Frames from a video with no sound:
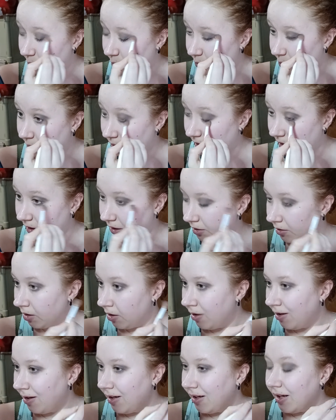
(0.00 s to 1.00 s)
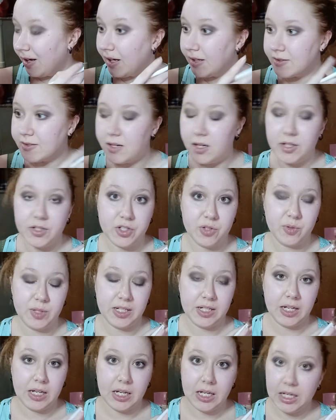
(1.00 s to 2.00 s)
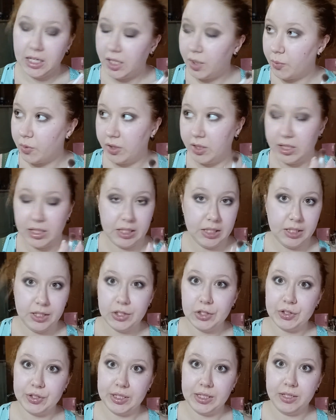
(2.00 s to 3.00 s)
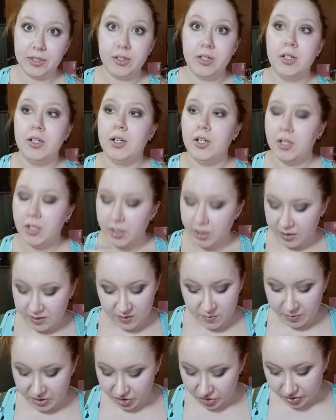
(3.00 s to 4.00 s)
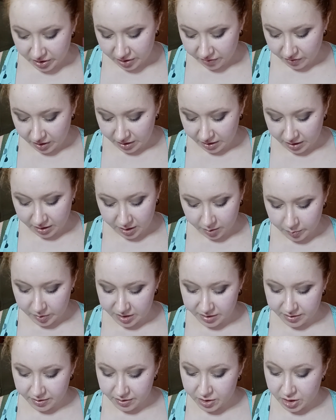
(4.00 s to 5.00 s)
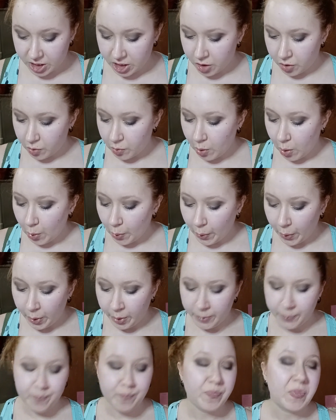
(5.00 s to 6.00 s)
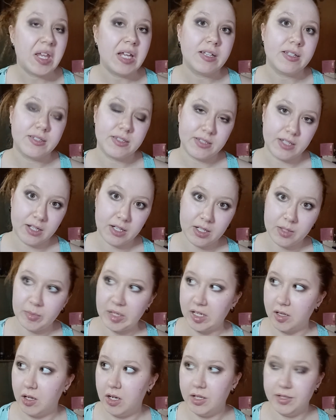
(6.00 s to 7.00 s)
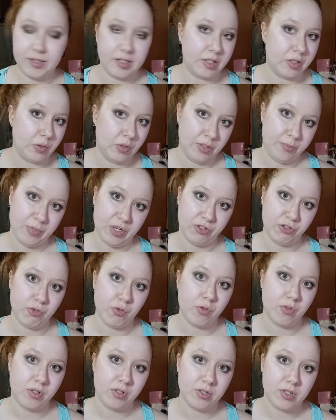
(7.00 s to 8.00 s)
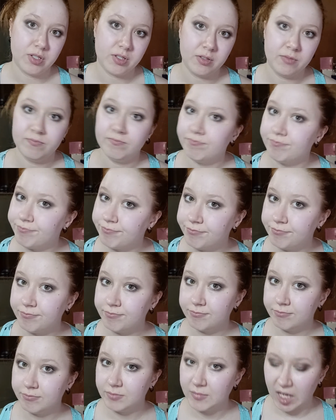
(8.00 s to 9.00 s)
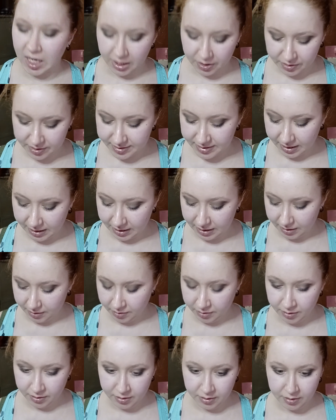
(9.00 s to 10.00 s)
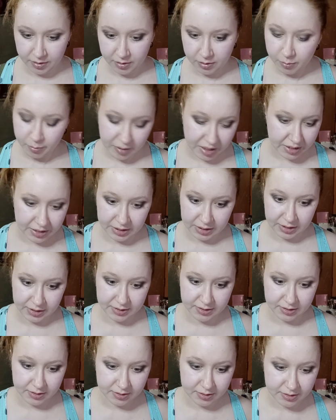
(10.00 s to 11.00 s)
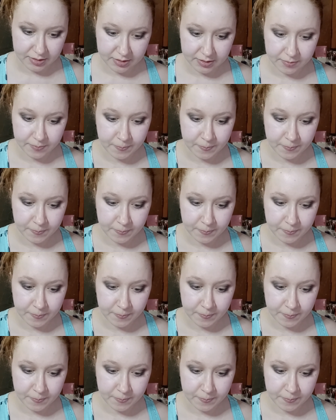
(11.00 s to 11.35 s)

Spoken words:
But it's not doing anyone any good, especially if I like it because it's cute, sitting in my closet or in my drawers. How does that make any sense?